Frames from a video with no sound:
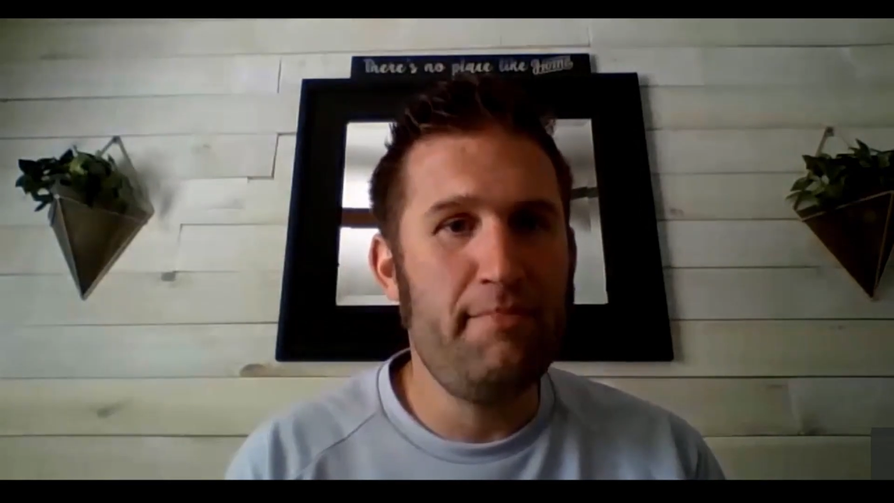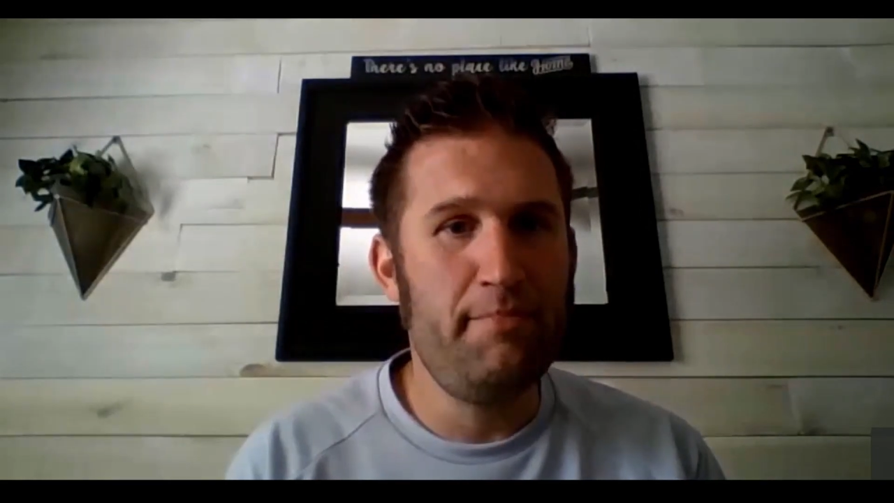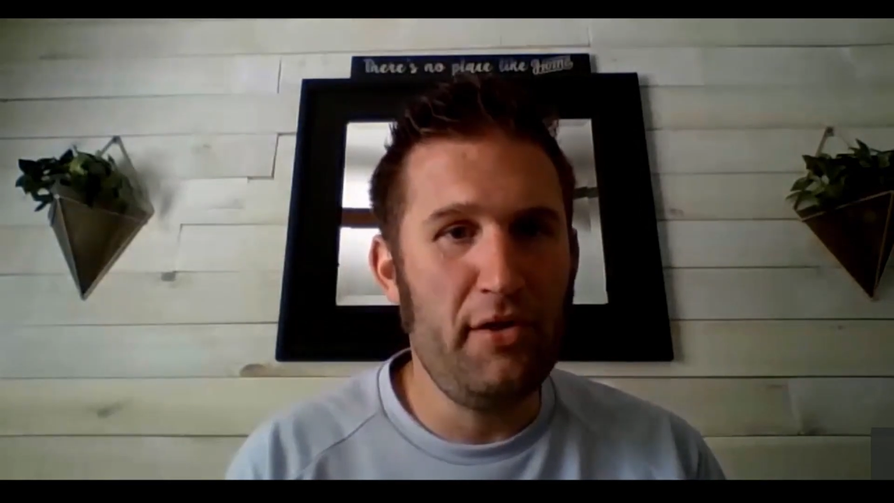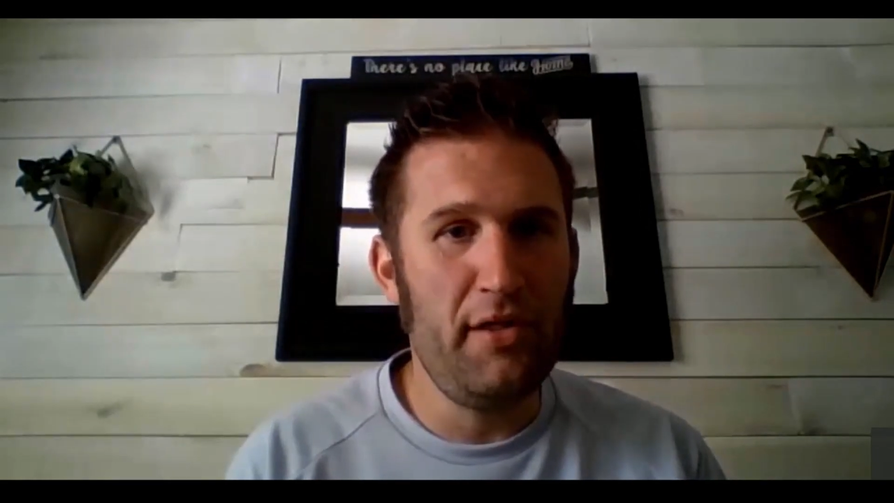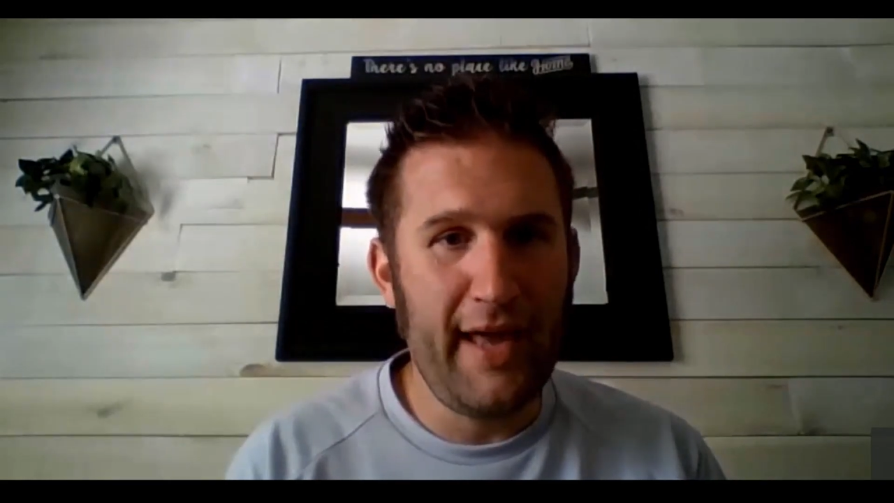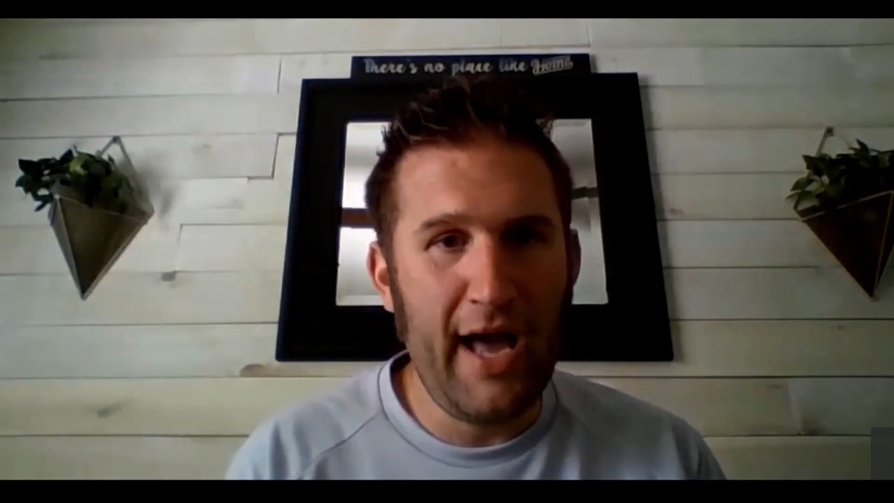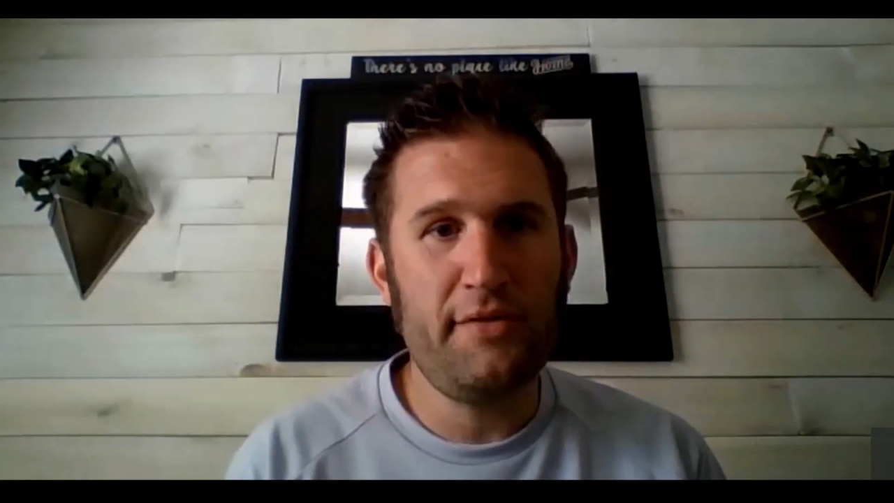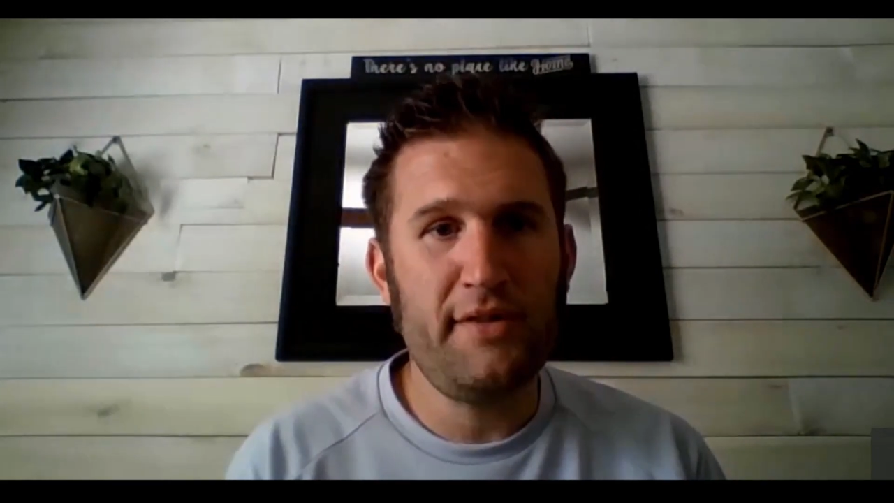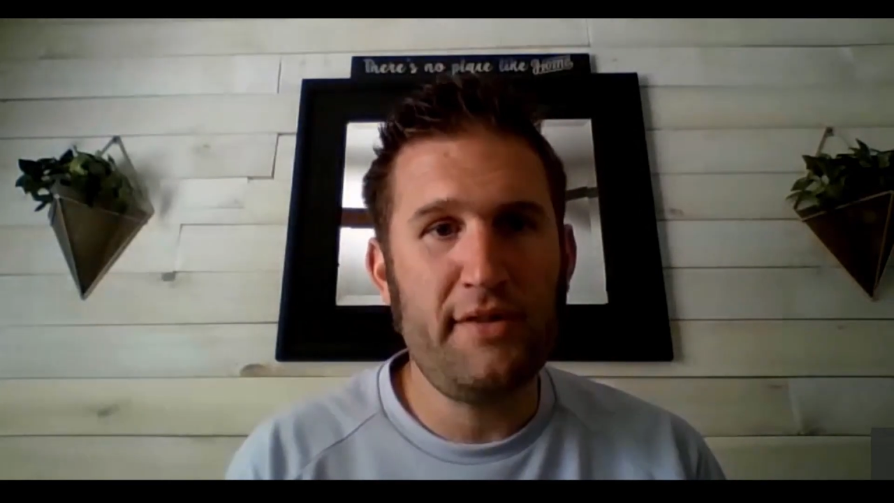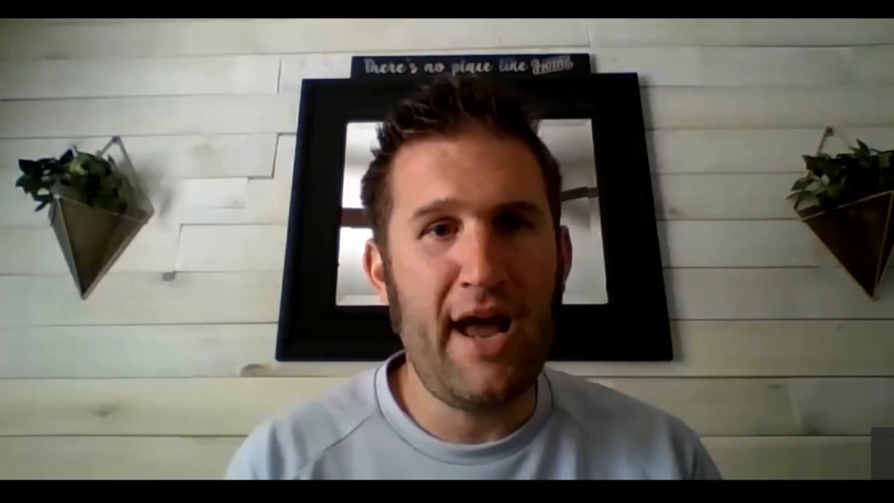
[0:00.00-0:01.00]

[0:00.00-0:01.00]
and building out that